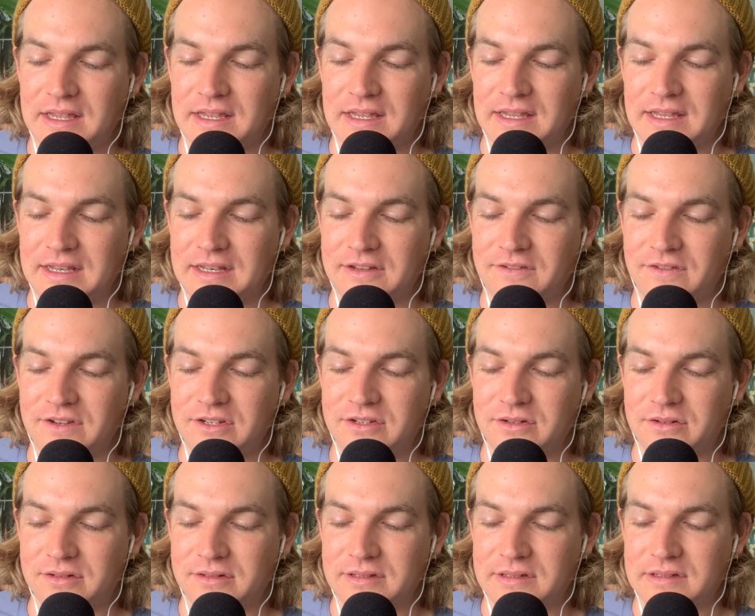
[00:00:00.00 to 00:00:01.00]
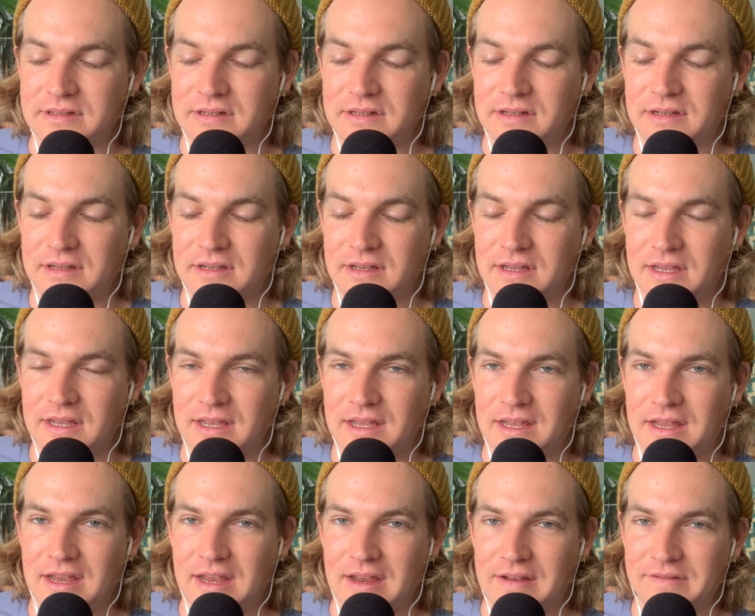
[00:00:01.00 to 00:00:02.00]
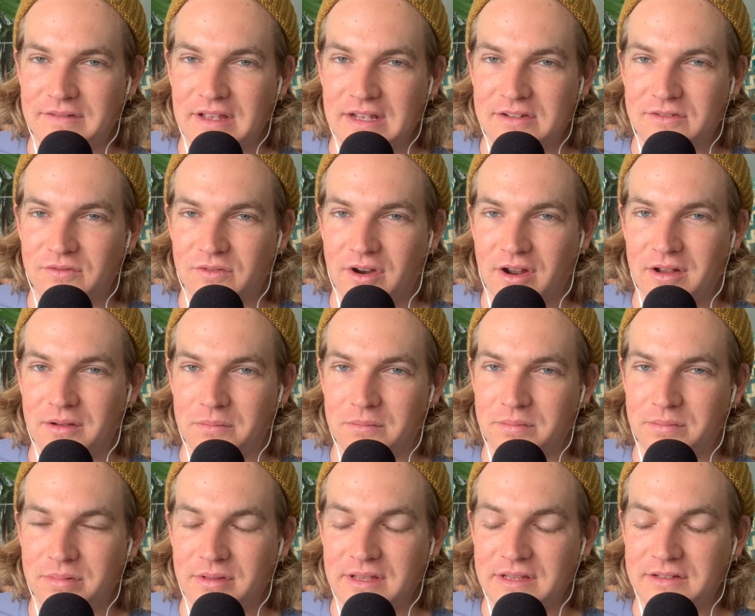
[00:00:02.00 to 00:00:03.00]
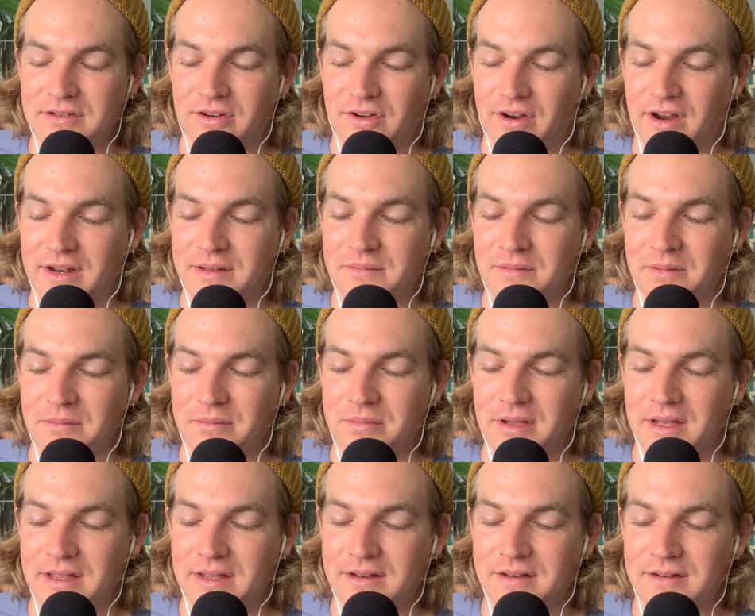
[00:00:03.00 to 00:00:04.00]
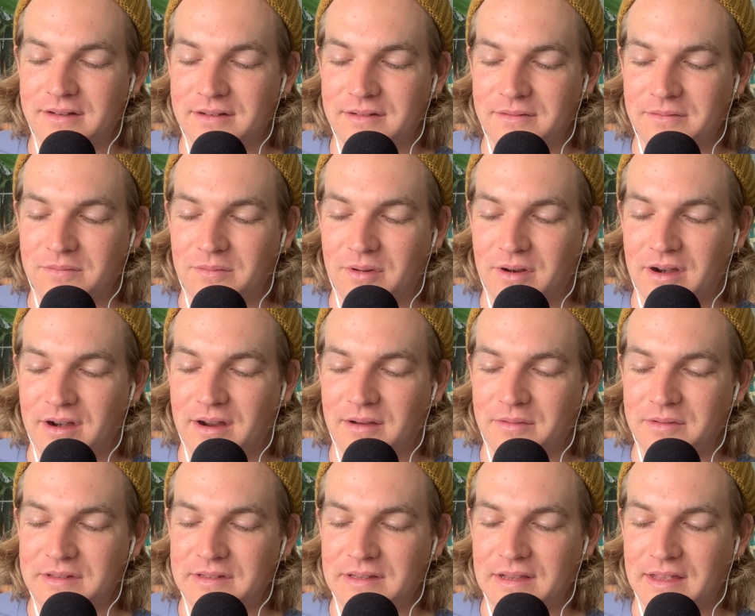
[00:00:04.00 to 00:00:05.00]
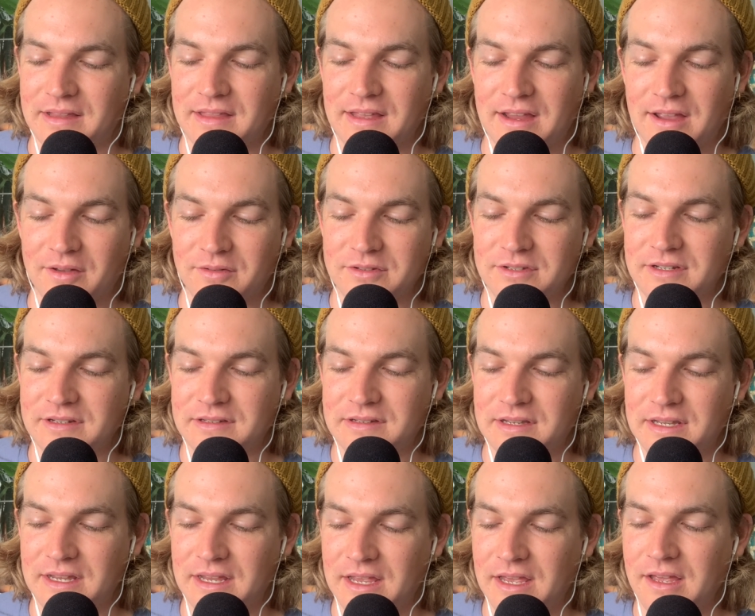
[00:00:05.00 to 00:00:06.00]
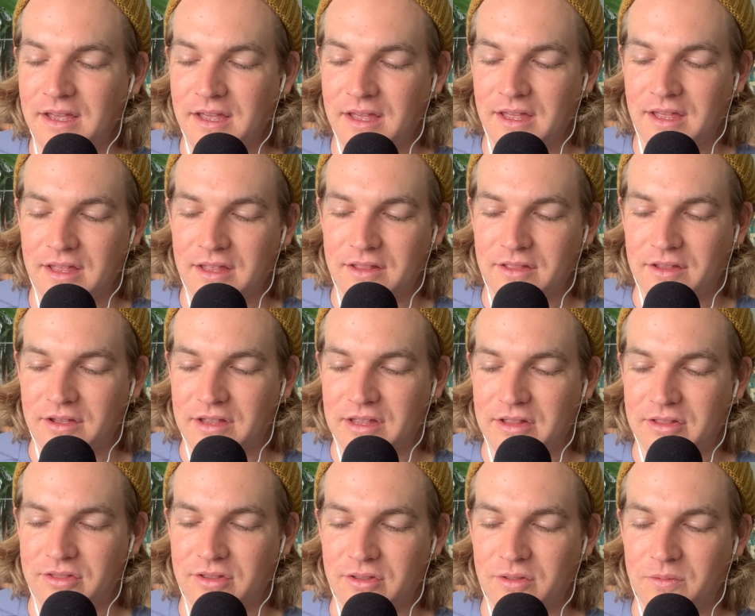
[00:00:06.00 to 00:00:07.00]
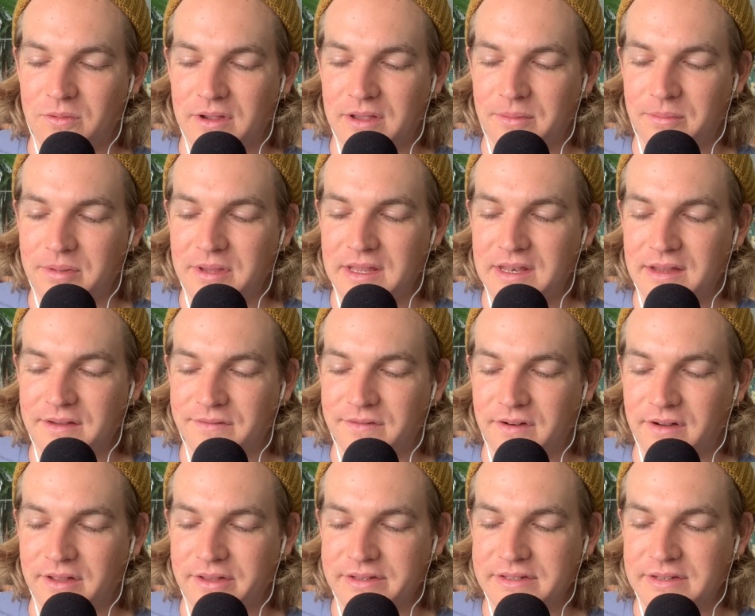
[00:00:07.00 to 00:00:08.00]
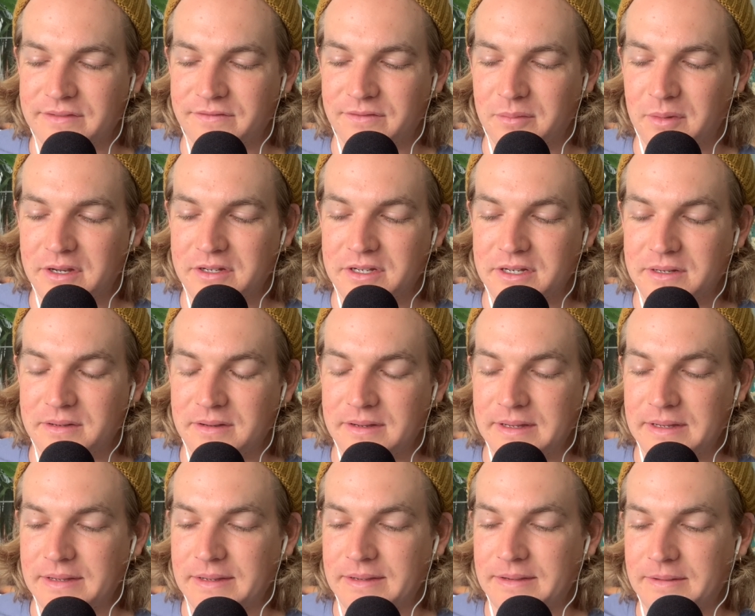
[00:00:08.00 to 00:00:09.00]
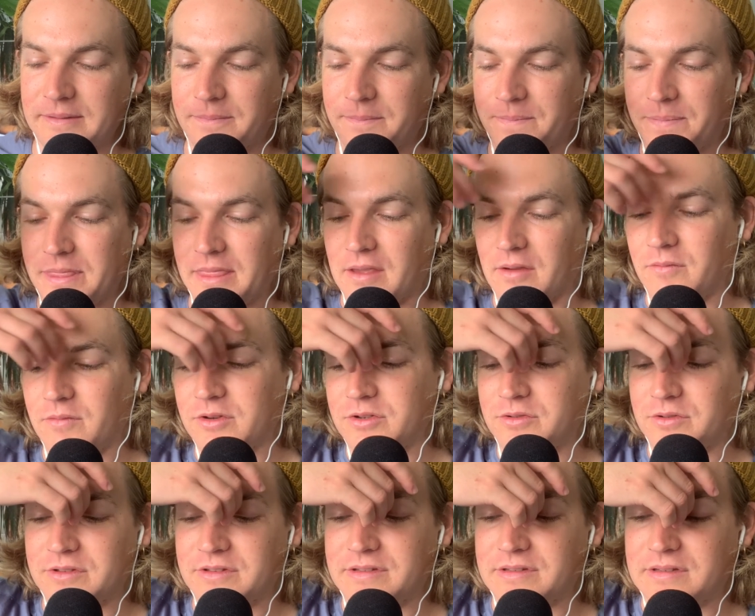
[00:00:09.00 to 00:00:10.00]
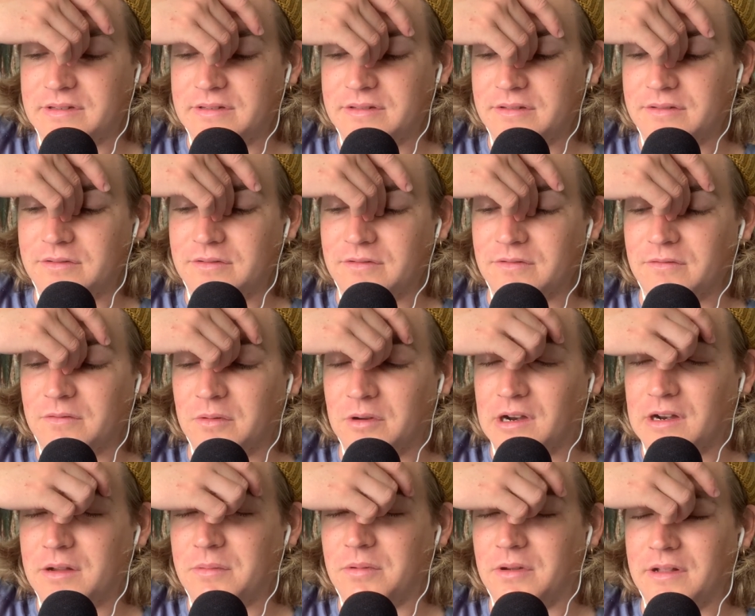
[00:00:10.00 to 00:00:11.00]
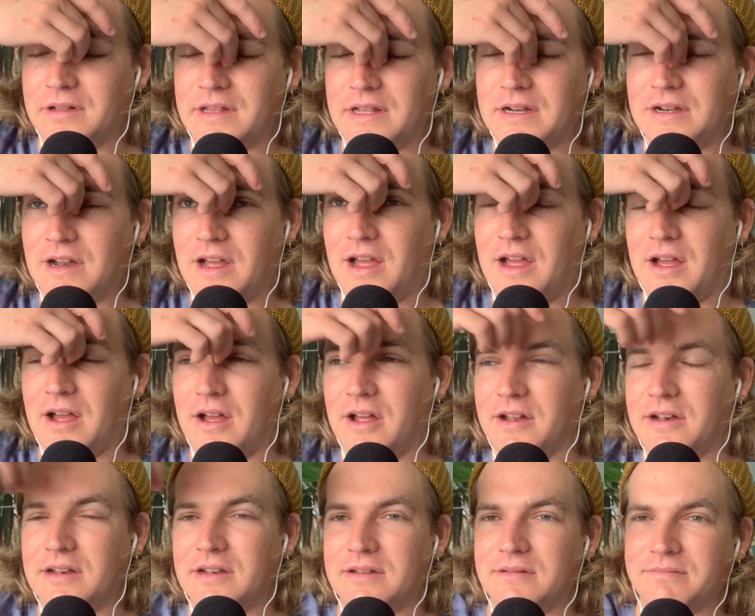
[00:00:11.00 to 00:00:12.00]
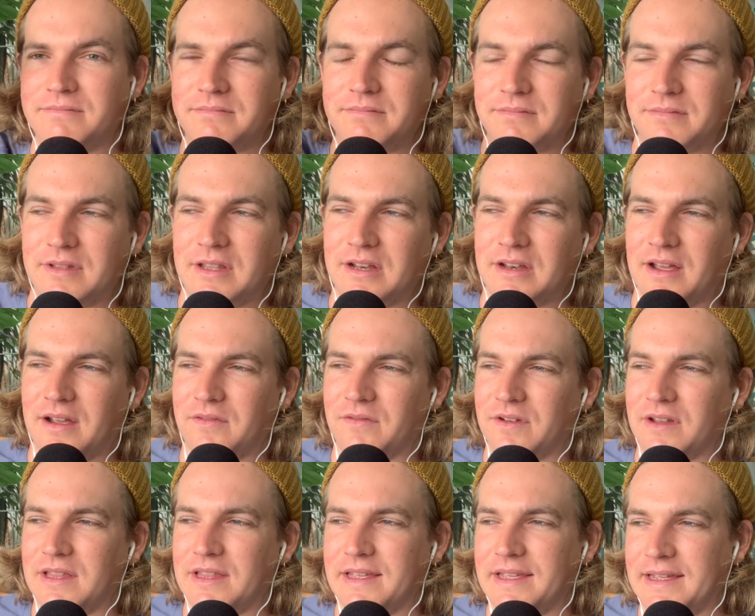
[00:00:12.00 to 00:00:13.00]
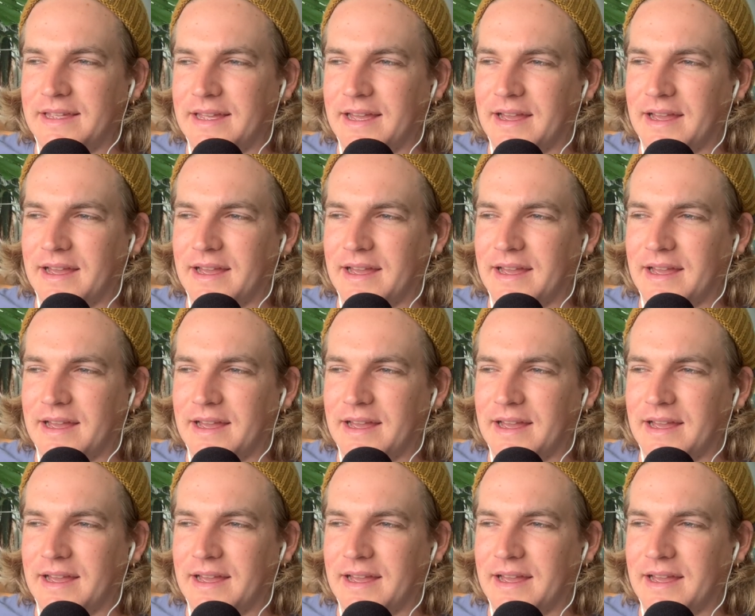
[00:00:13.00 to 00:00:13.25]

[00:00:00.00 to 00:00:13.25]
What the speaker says: individuals. And if that's wrong, please correct me. But I think I was just looking through the Wikipedia for all this information, which was remarkable. And they're not really